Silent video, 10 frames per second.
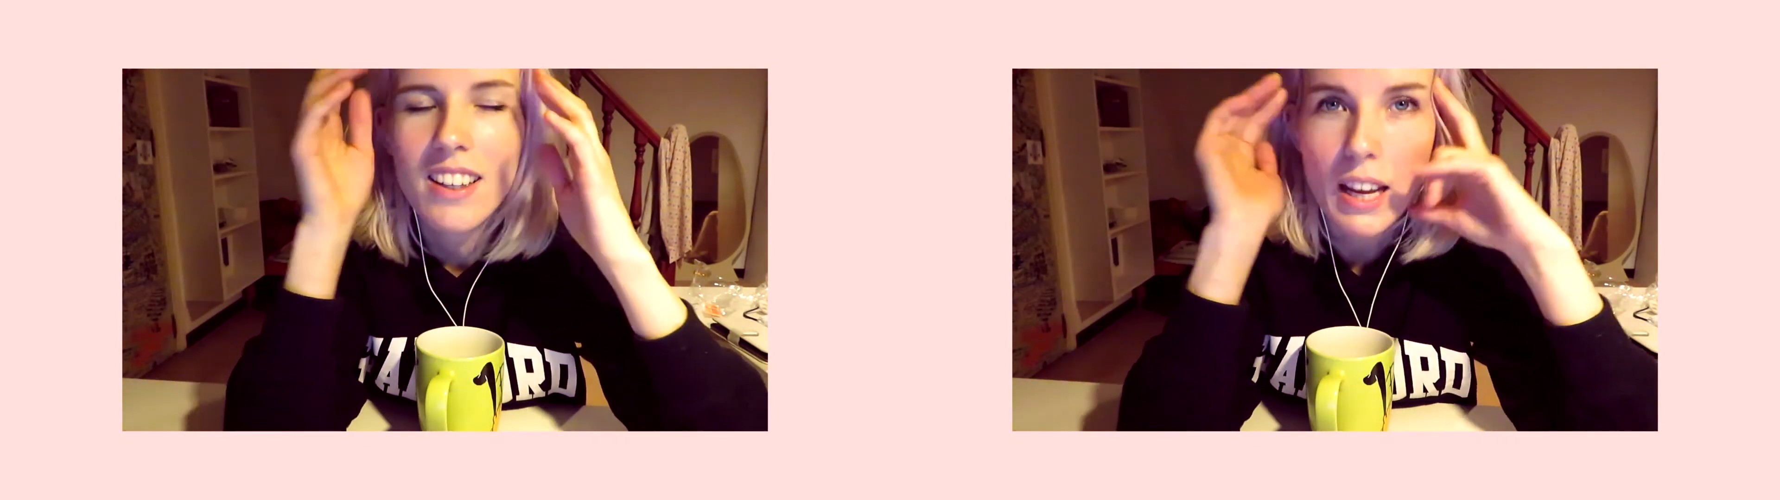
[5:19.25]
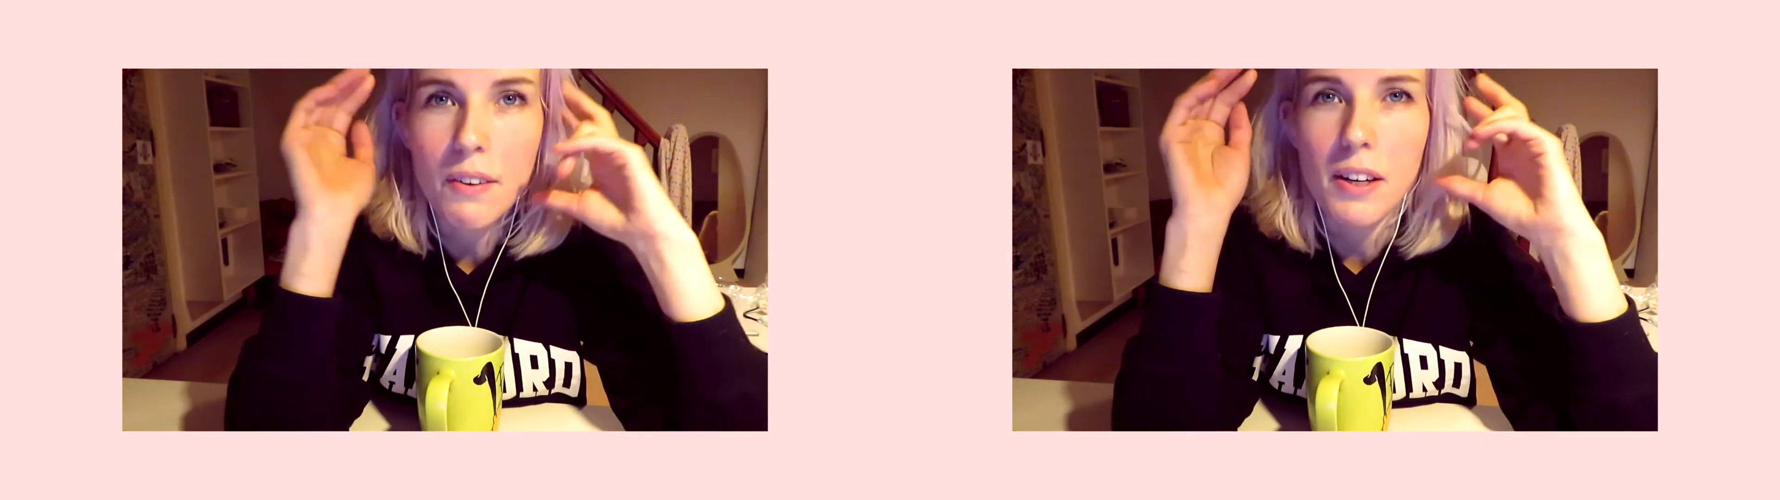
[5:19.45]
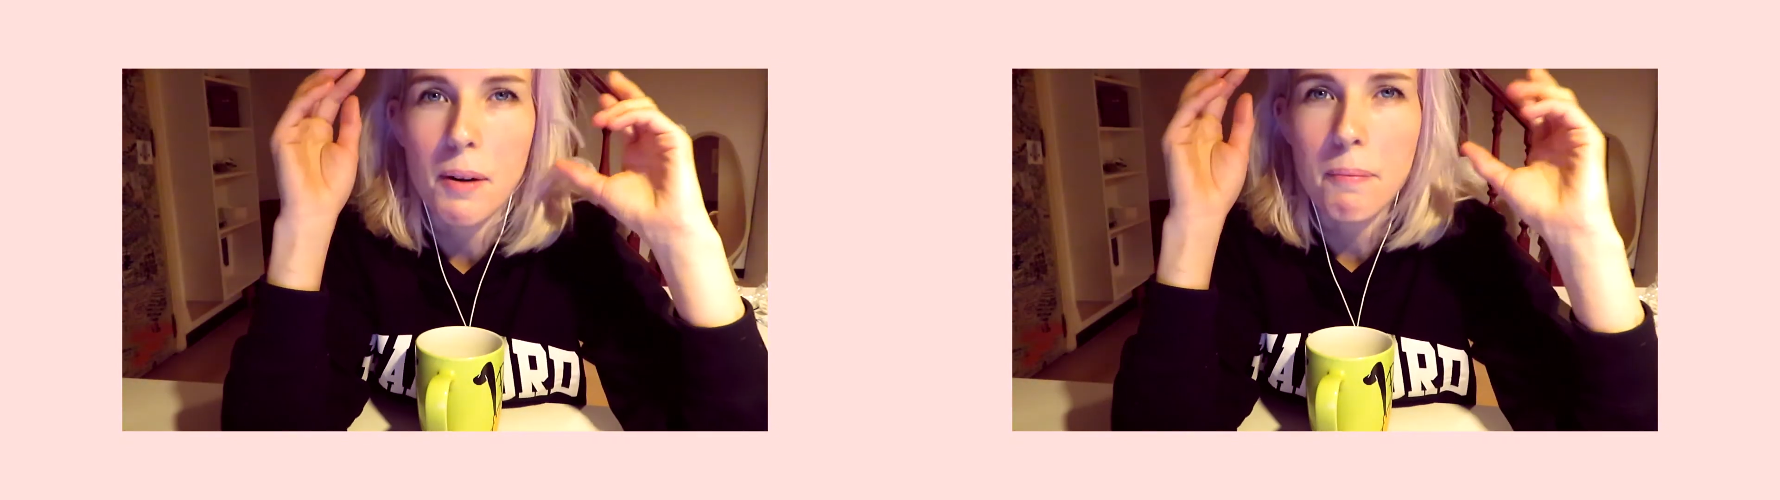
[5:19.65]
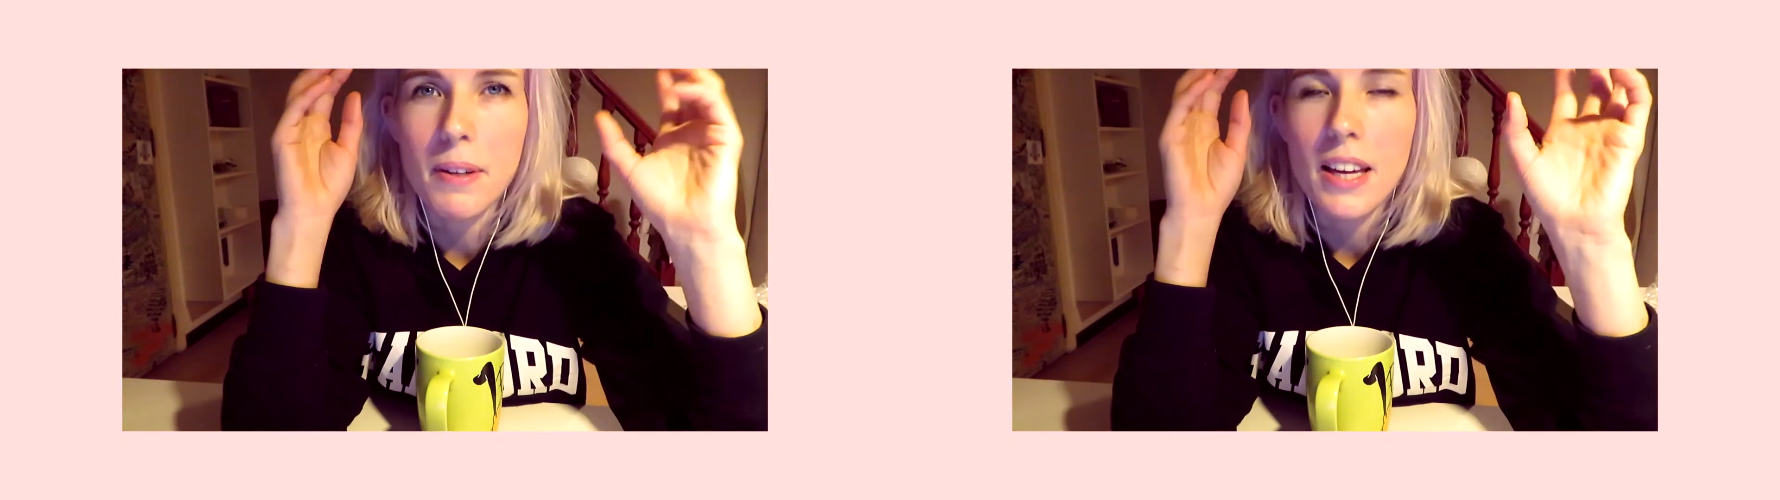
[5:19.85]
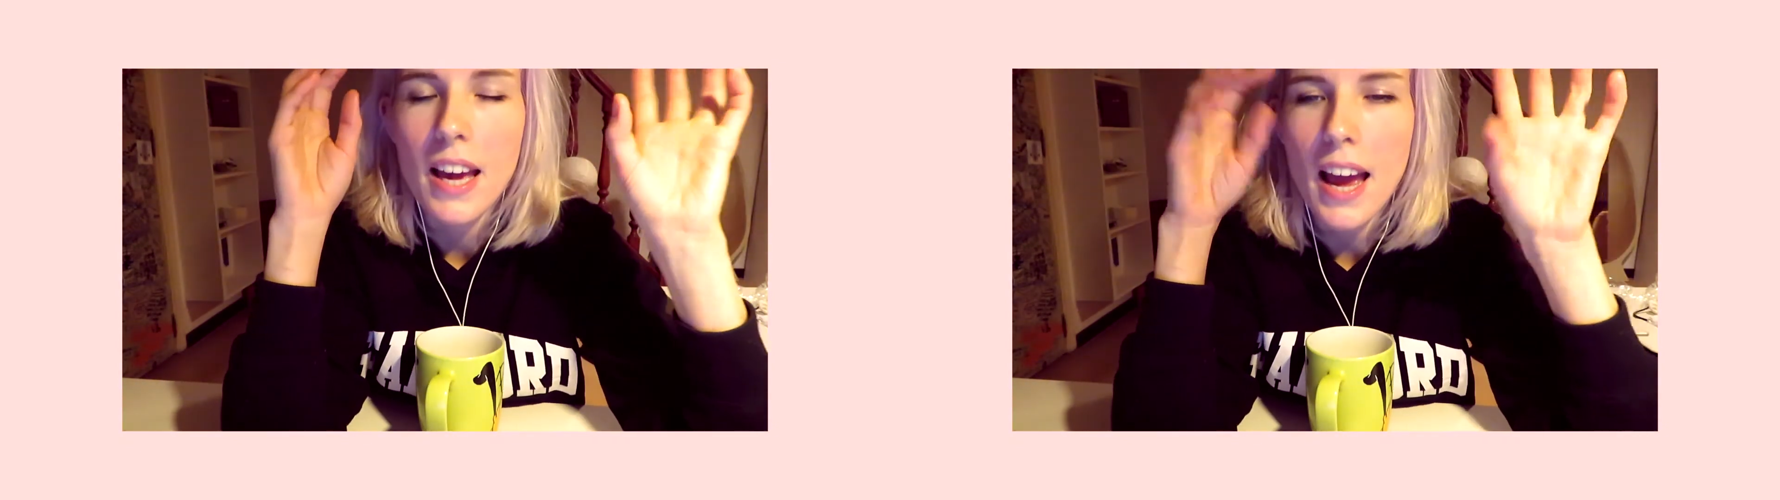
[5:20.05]
now that I'm
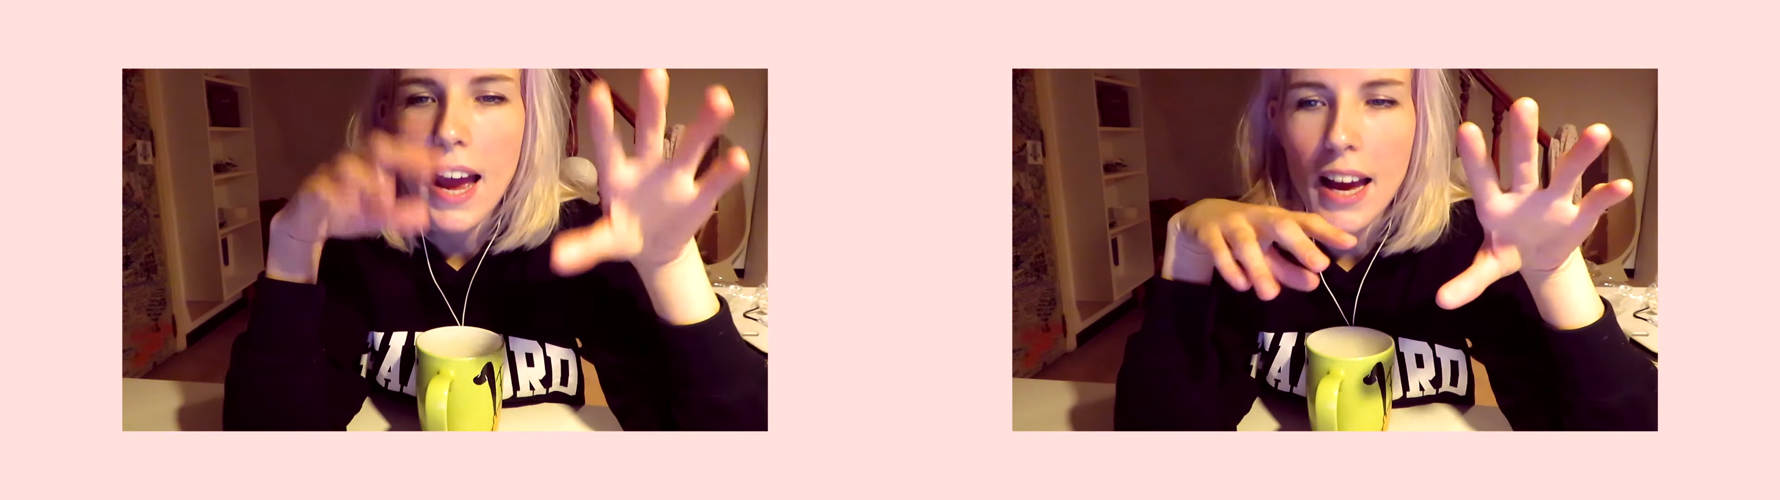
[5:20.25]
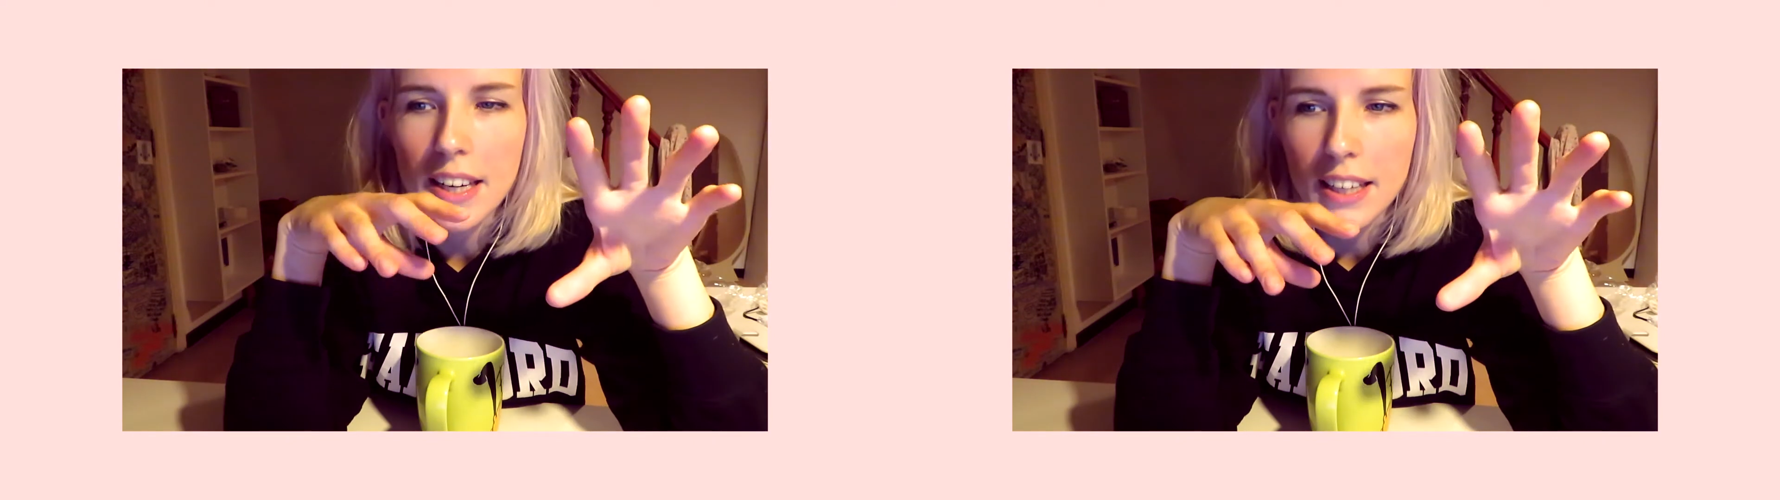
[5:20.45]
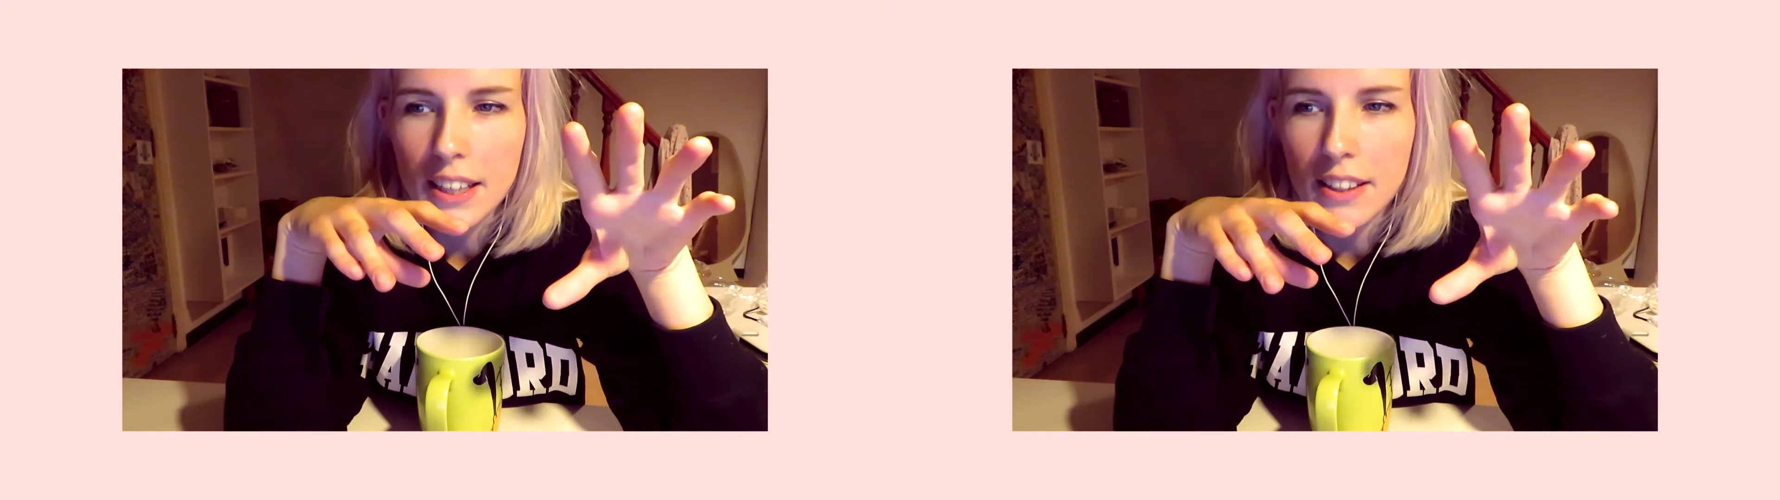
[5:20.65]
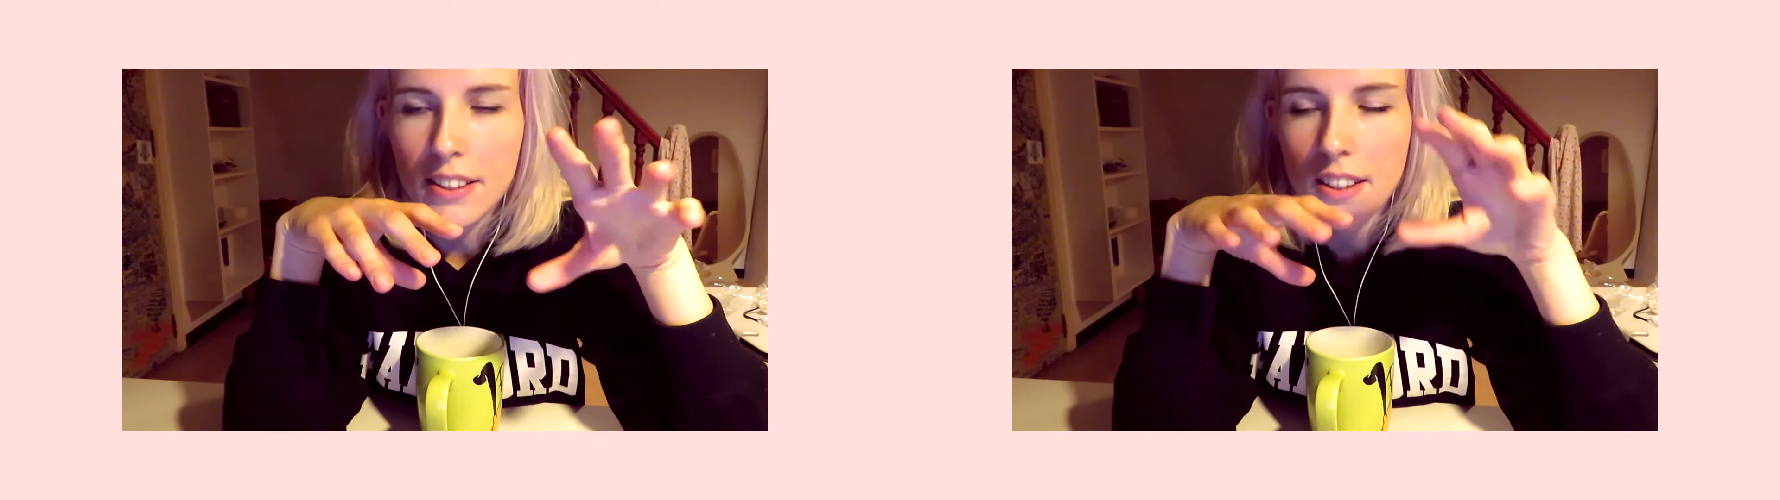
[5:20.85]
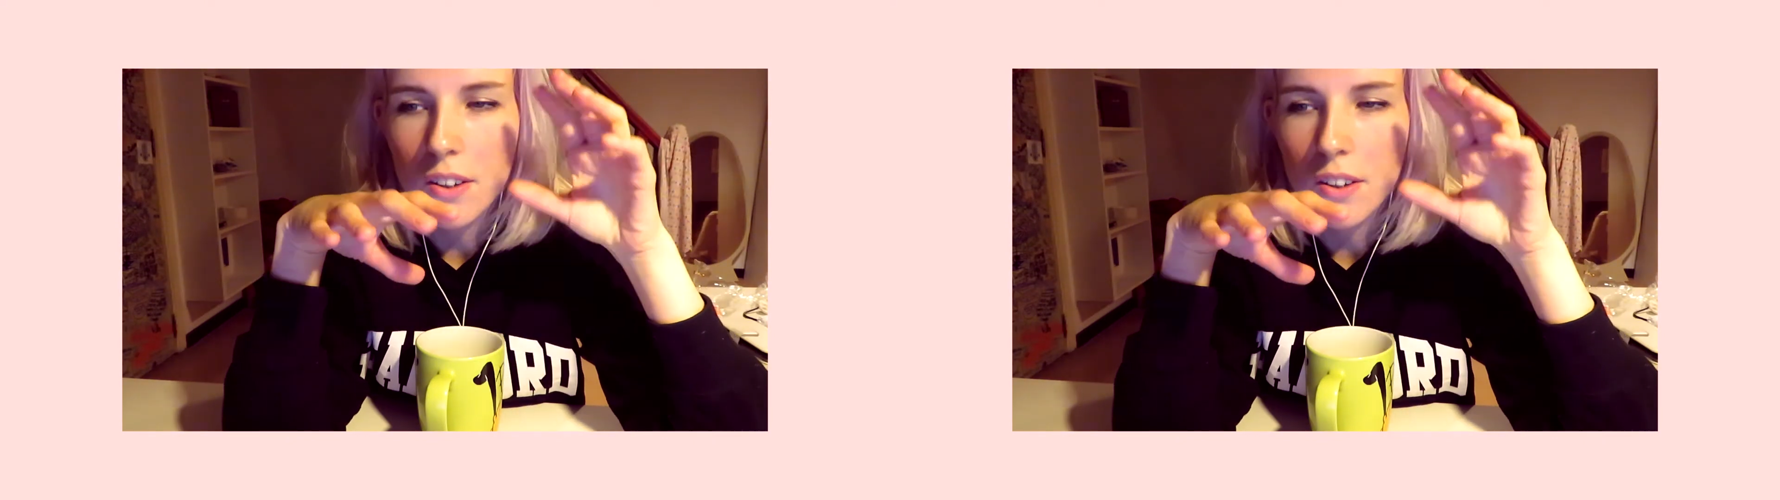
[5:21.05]
adding